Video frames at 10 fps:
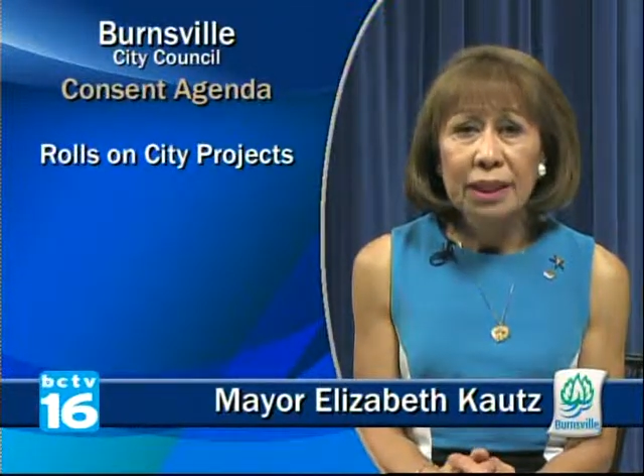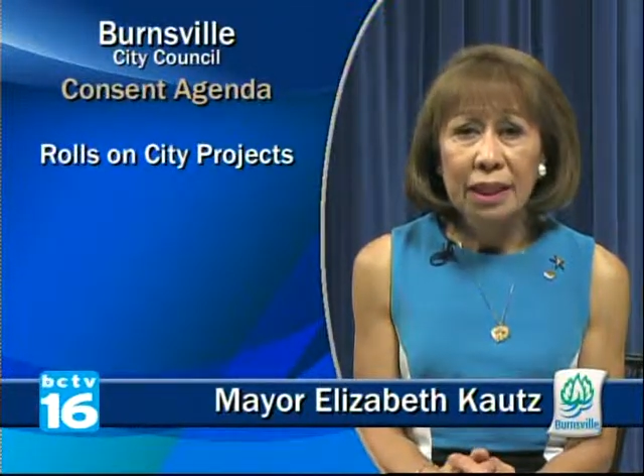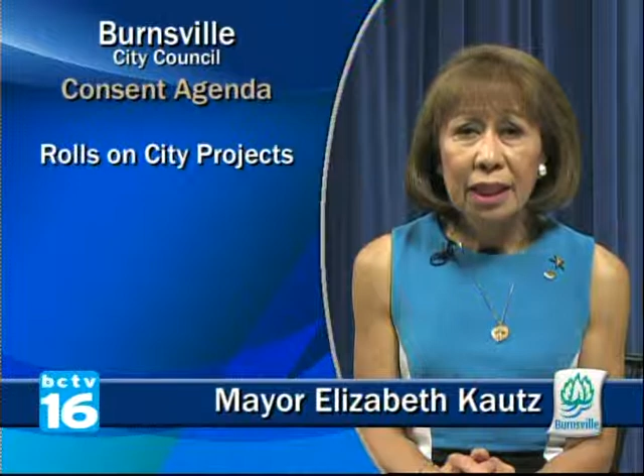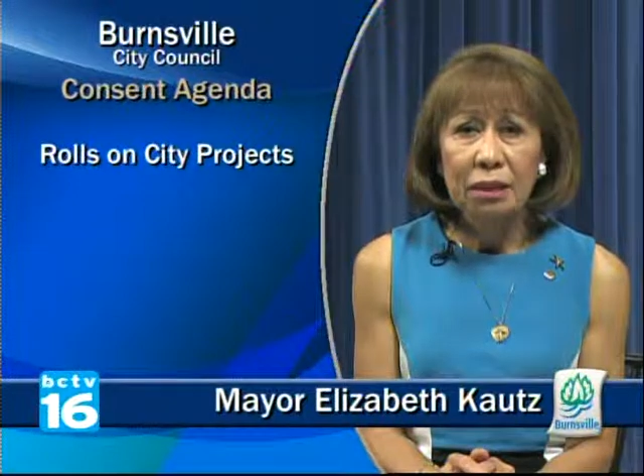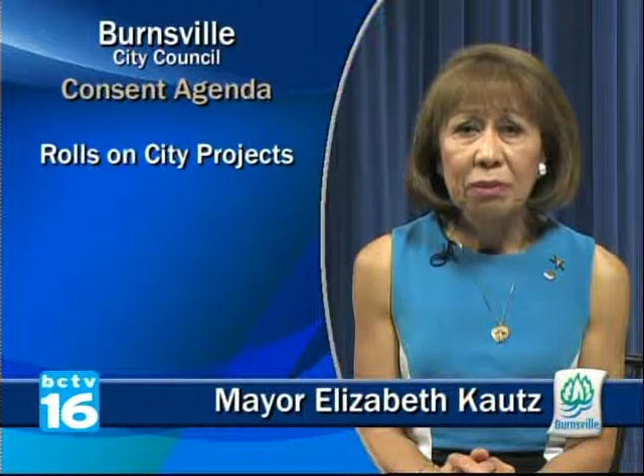
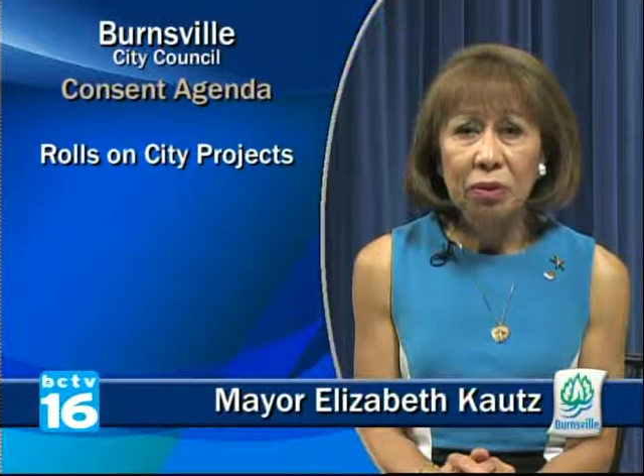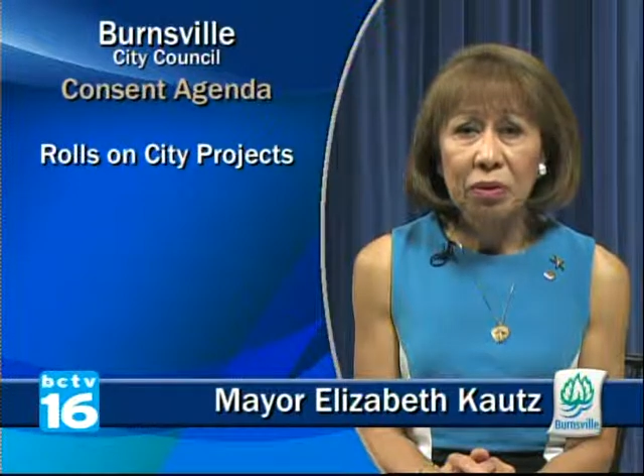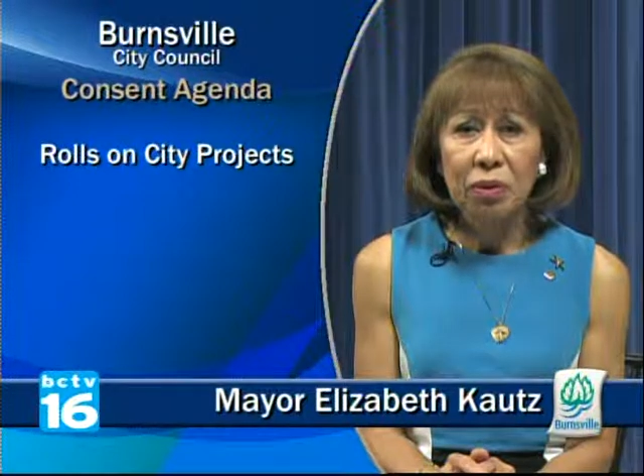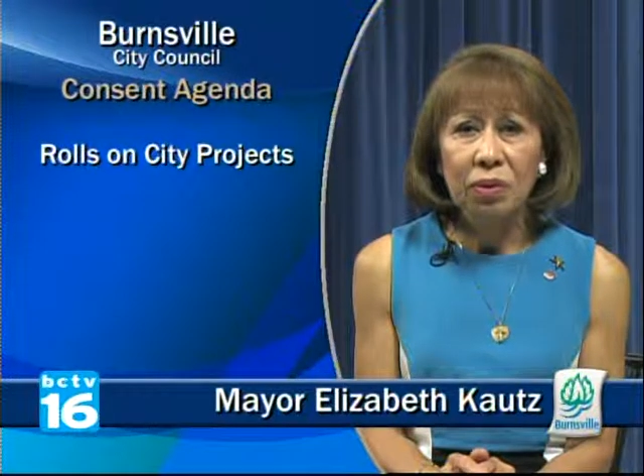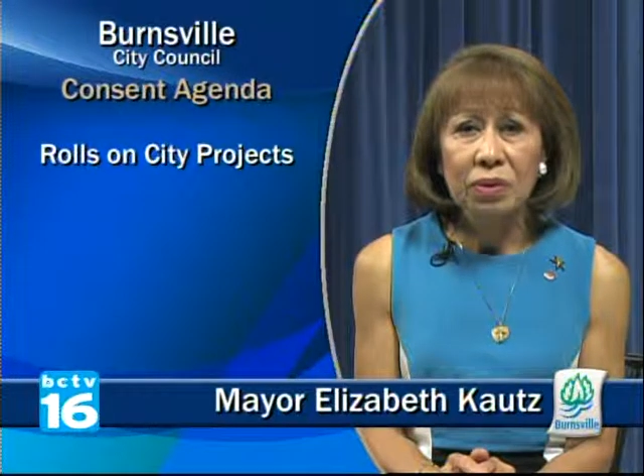assessment
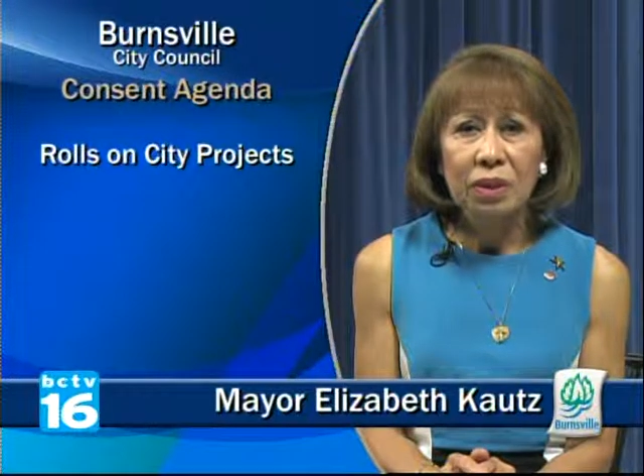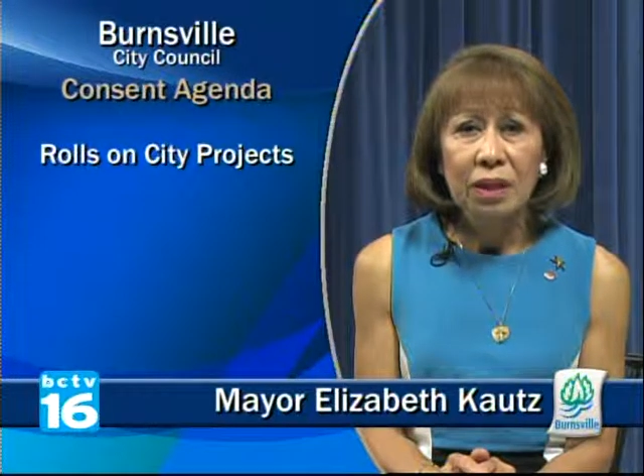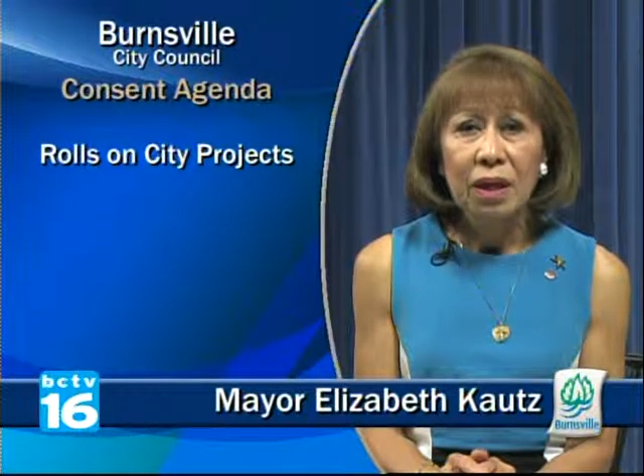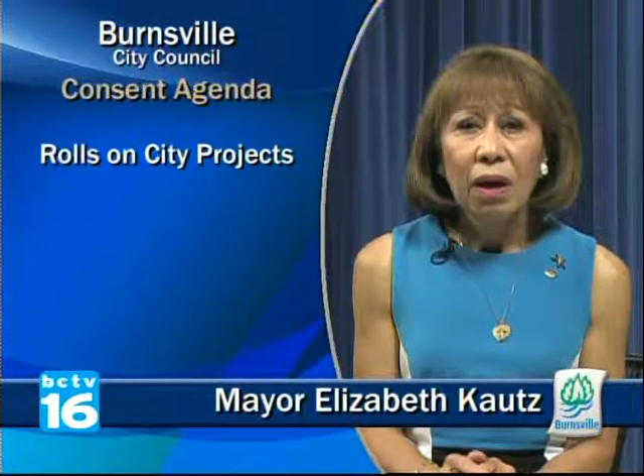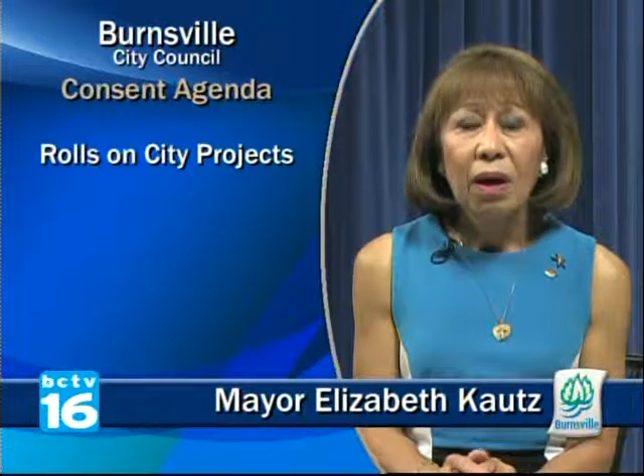
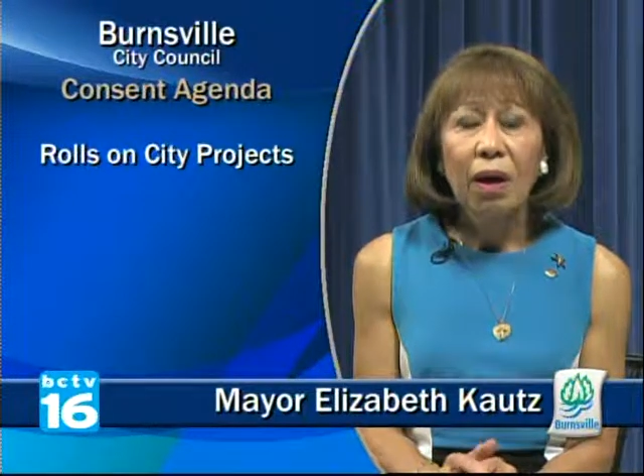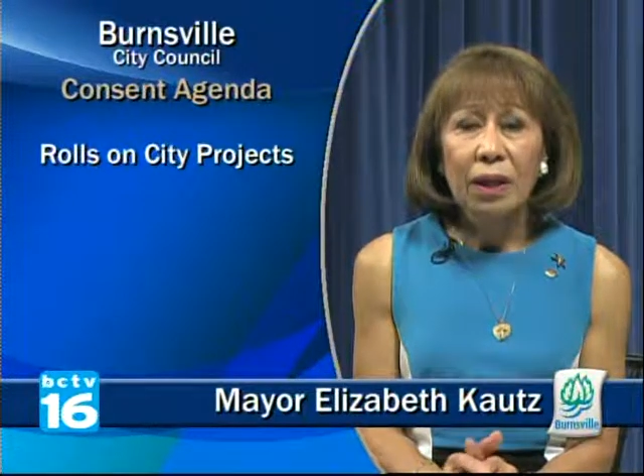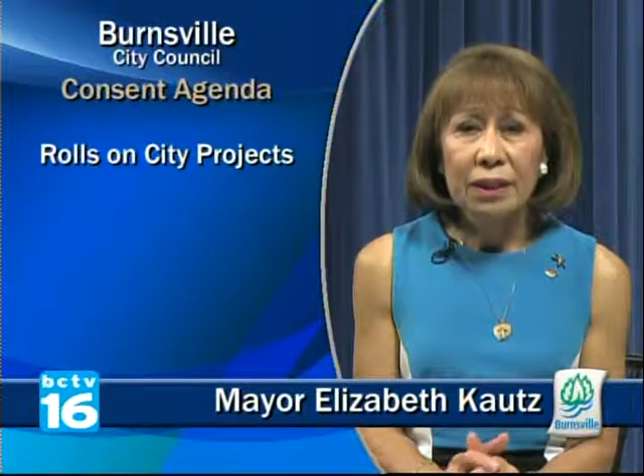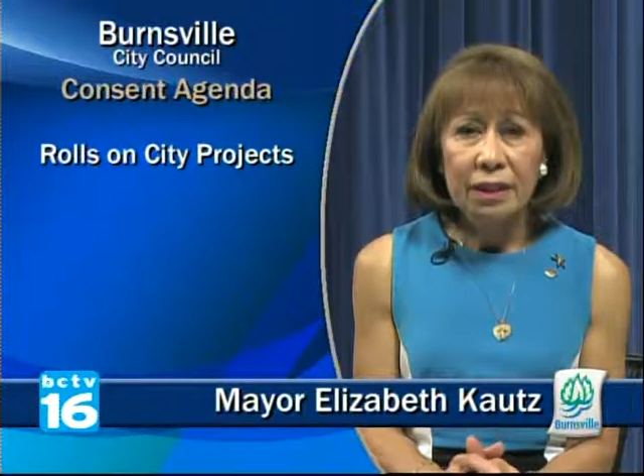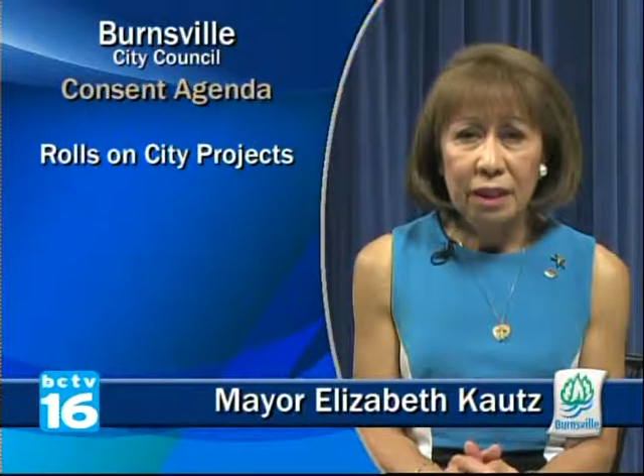rolls
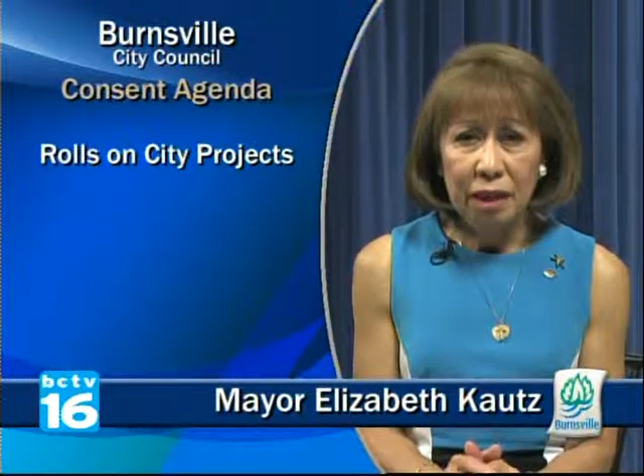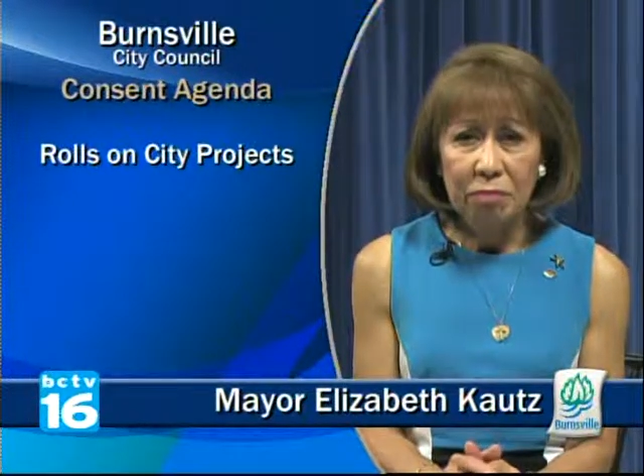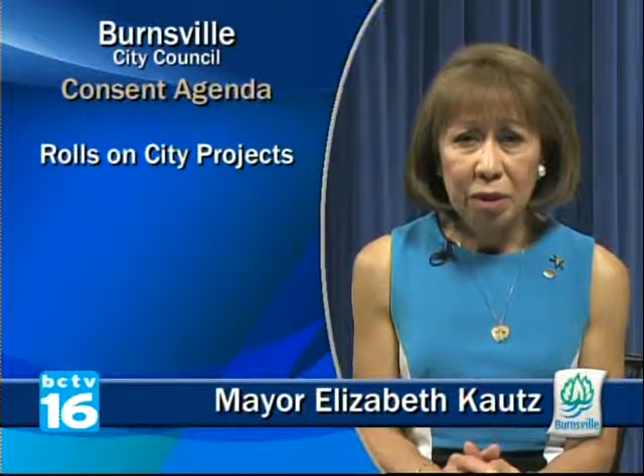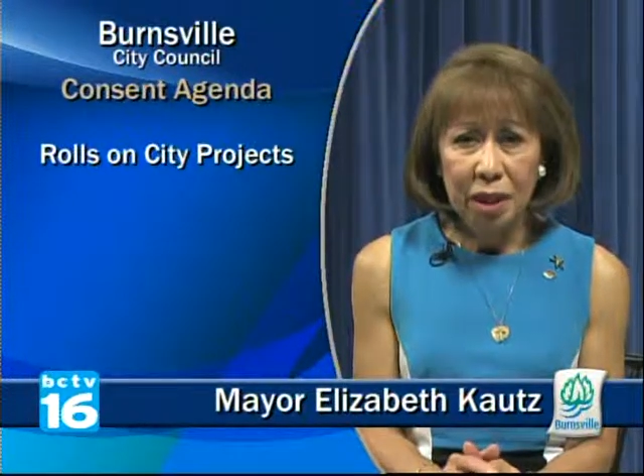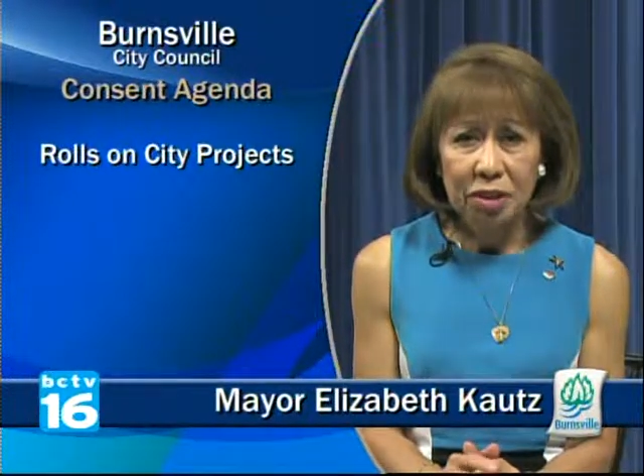on city
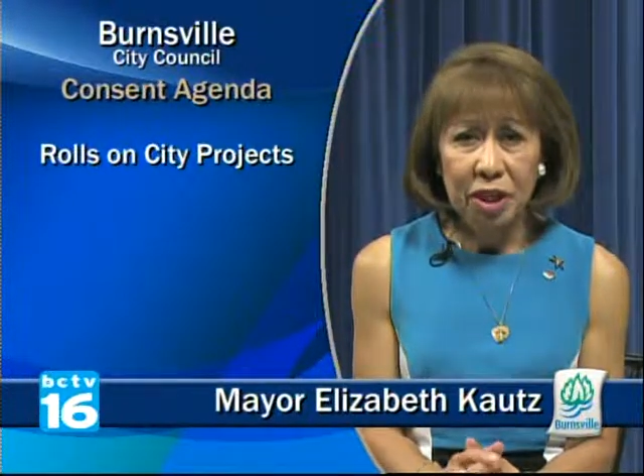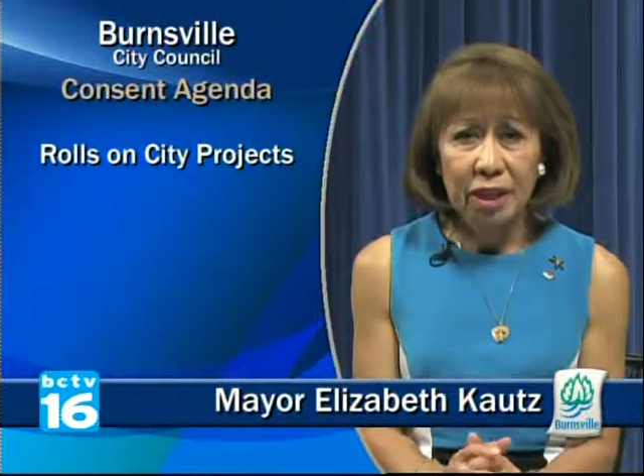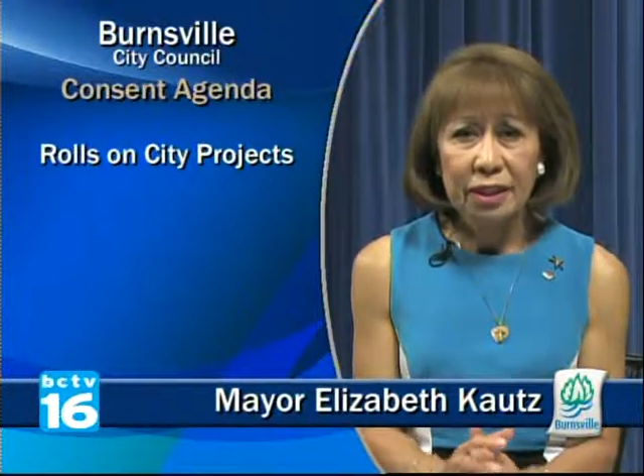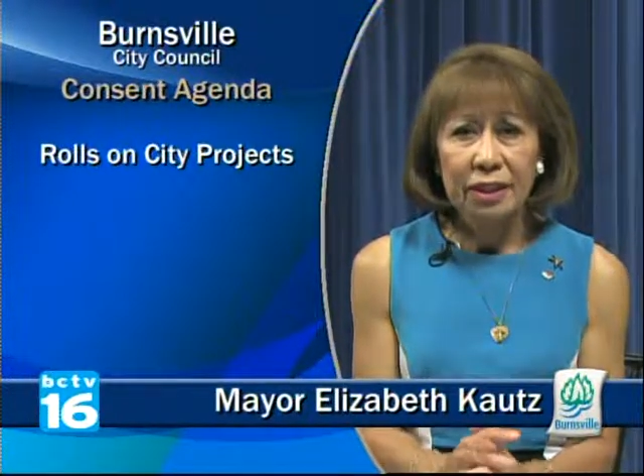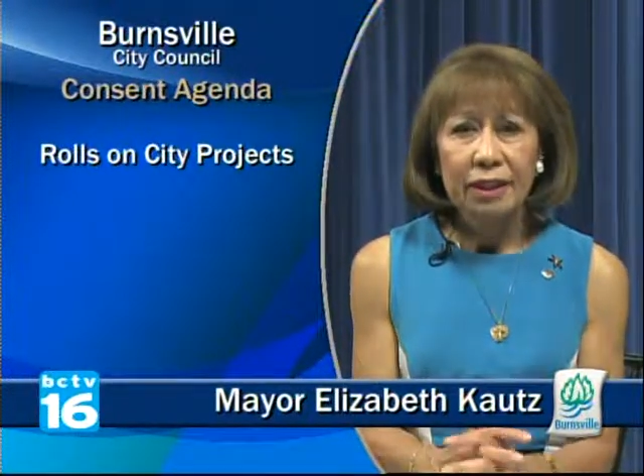
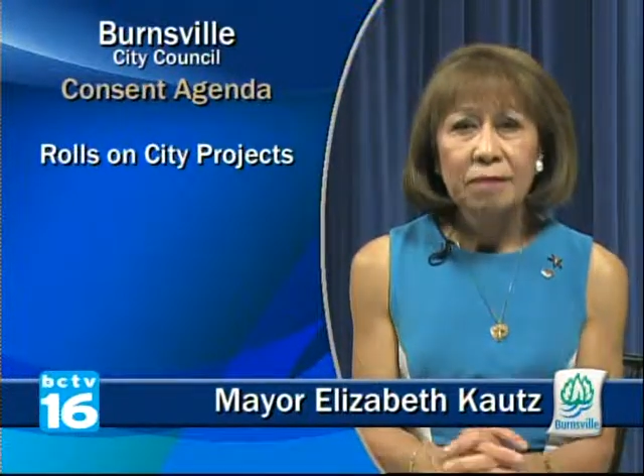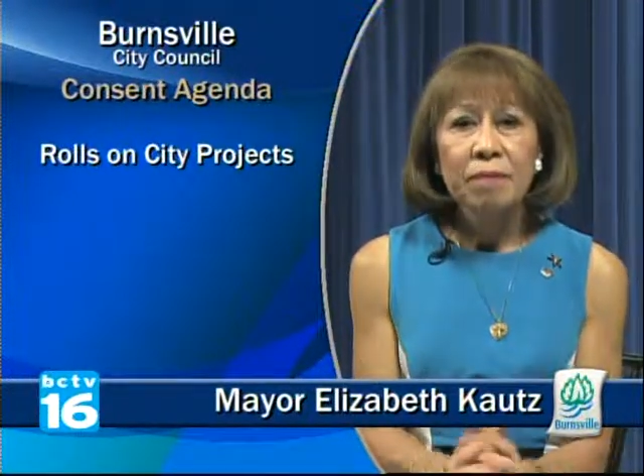projects.